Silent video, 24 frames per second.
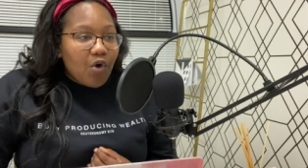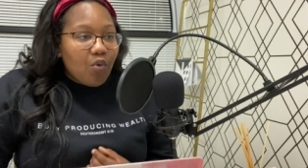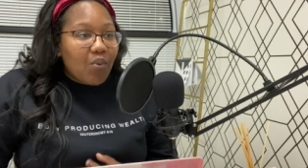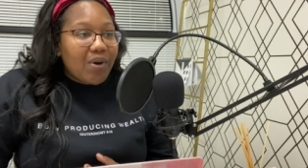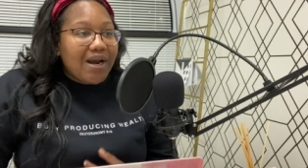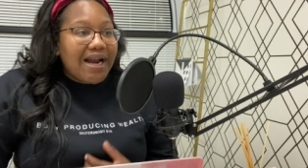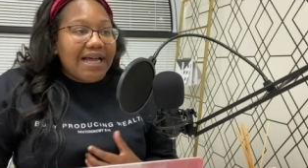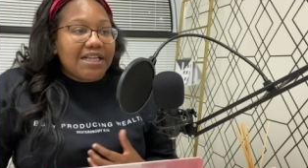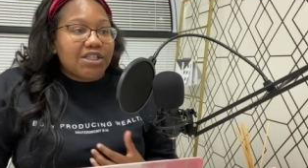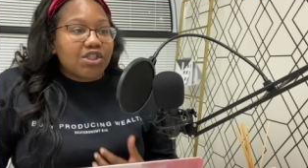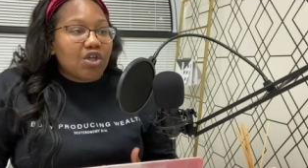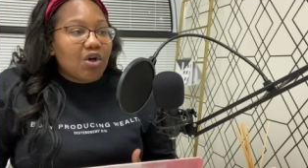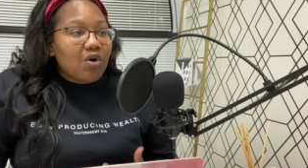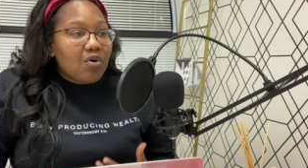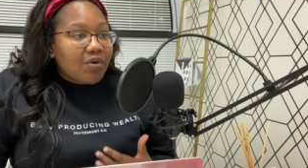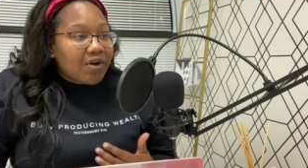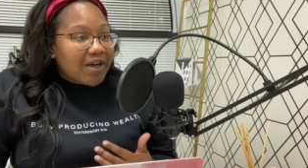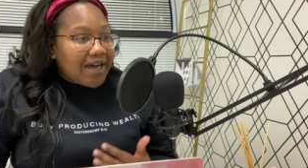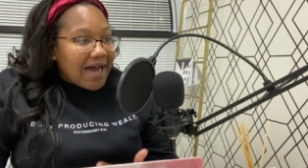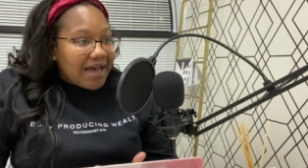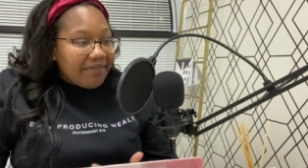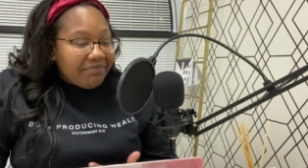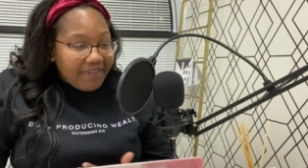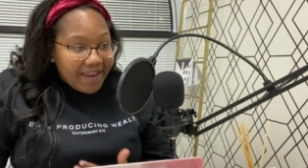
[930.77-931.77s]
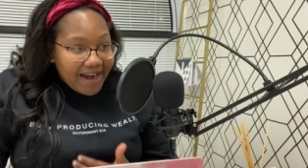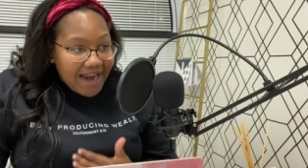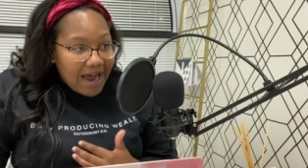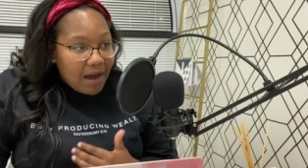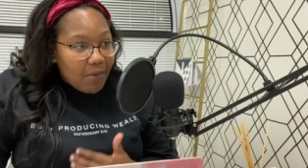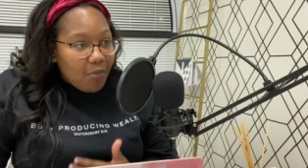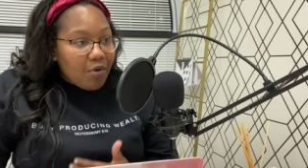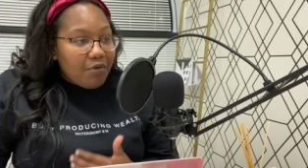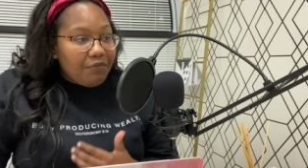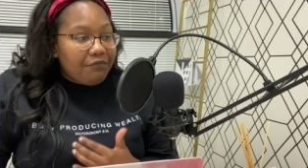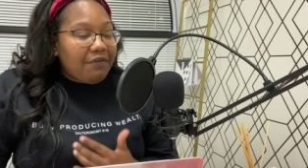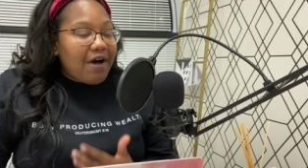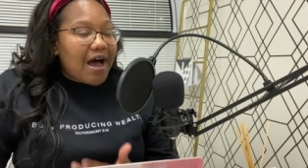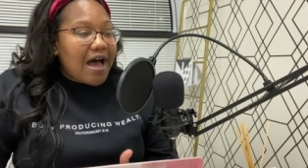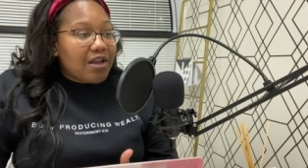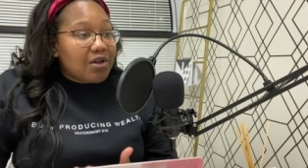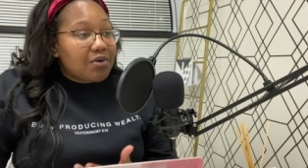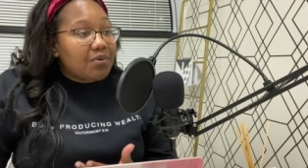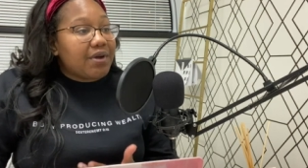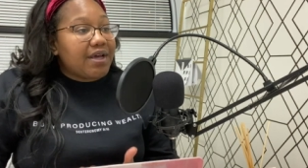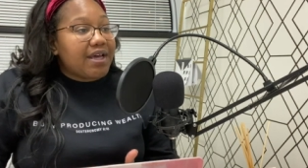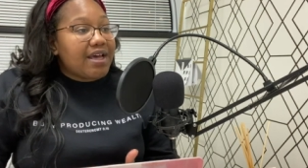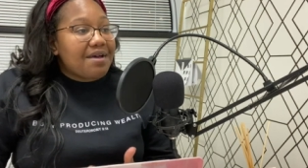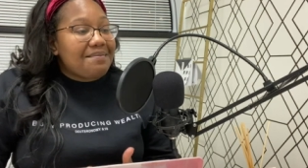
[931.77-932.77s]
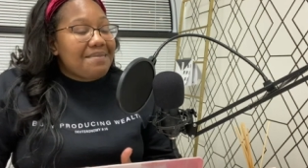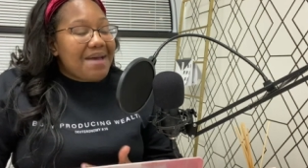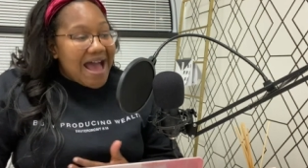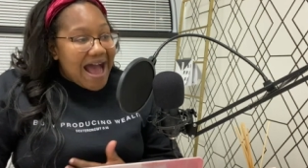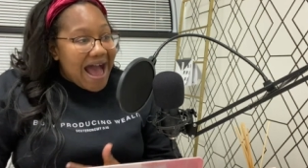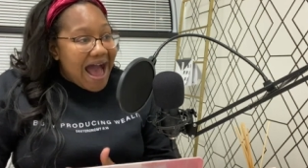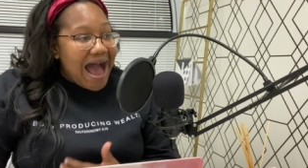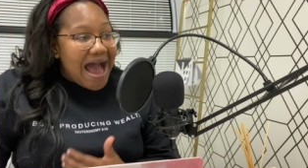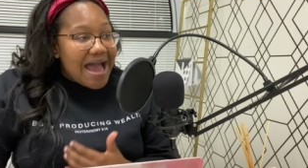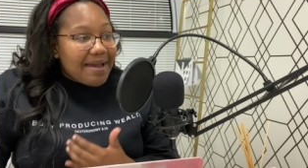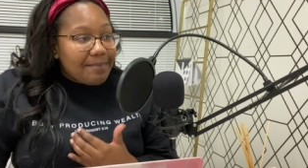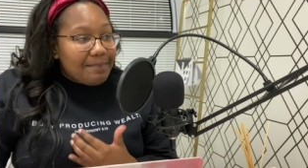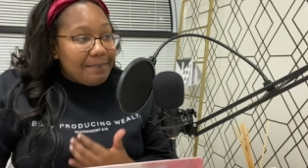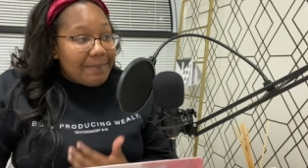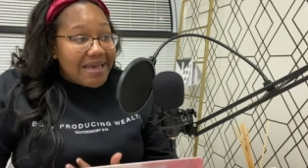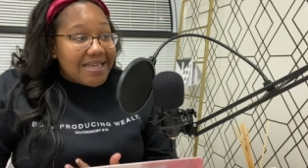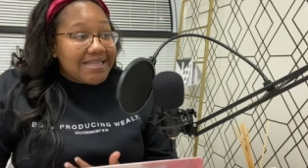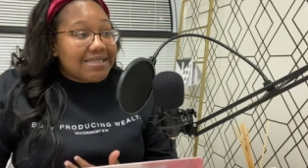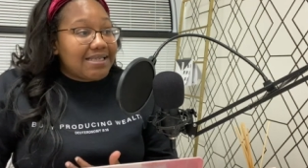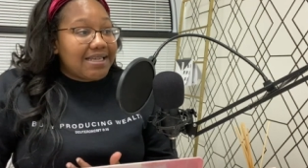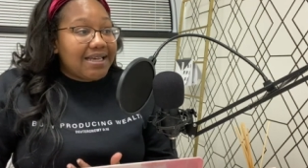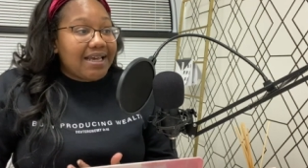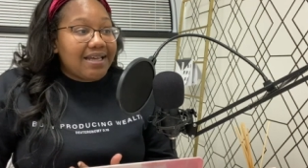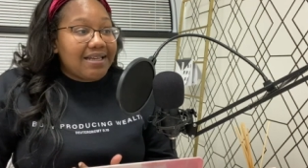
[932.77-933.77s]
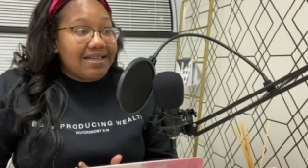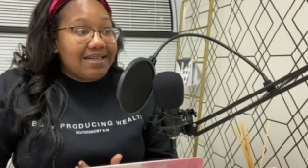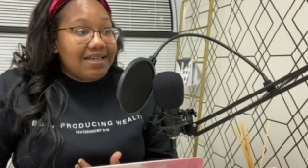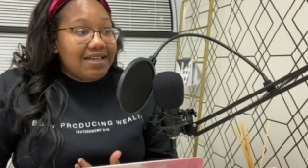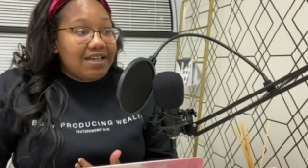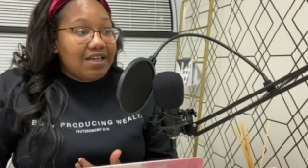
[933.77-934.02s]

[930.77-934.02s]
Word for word: When I told God that I will follow him, I meant it.